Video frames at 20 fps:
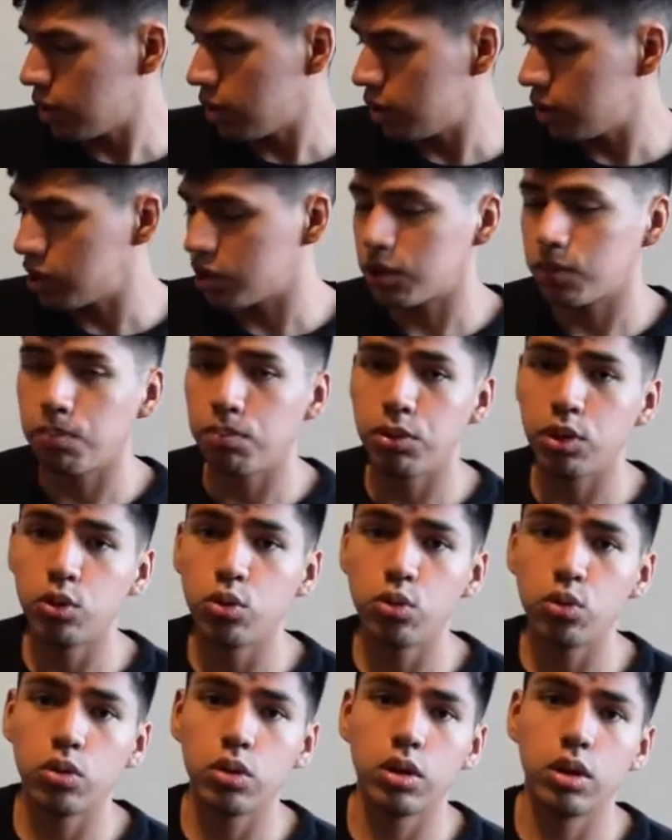
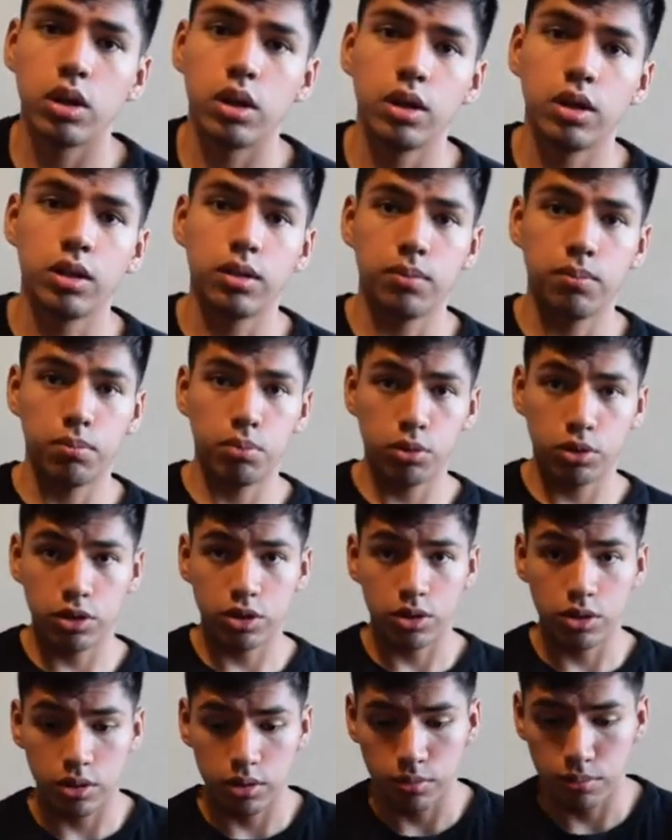dispute
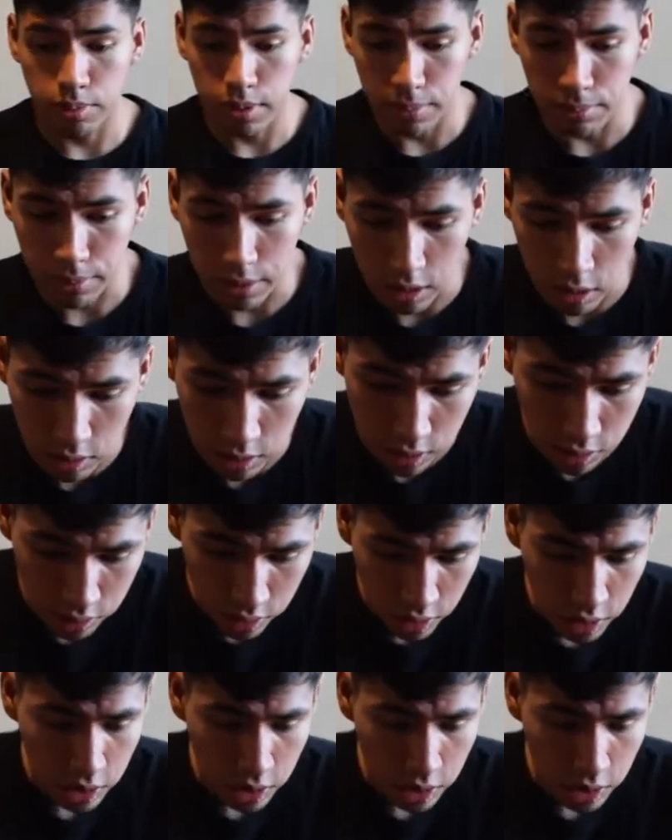portion of PayPal, and